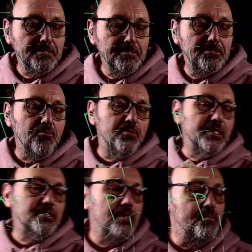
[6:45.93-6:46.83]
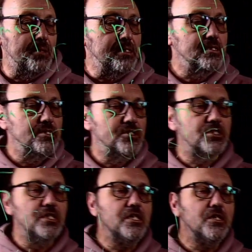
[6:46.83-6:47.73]
complex number
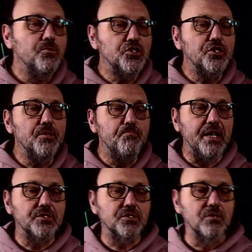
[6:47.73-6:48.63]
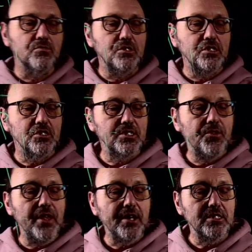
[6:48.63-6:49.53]
z which depends on t. So
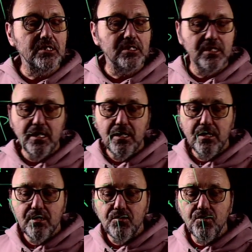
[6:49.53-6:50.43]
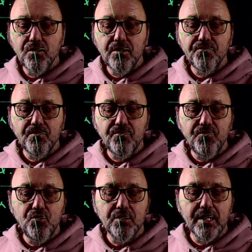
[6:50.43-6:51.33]
that is, you can
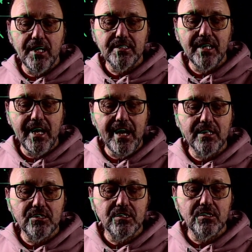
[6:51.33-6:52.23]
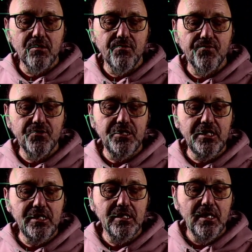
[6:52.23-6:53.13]
view it as x of t
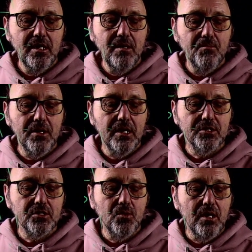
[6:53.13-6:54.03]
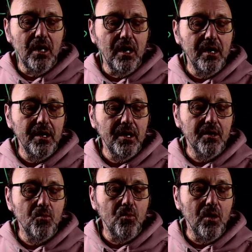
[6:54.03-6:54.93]
plus I
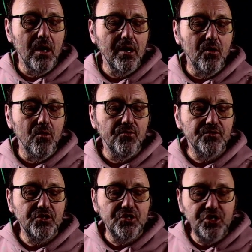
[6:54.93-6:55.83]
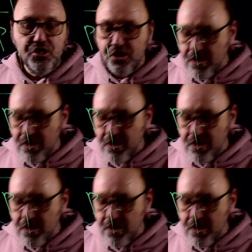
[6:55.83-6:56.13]
y of t,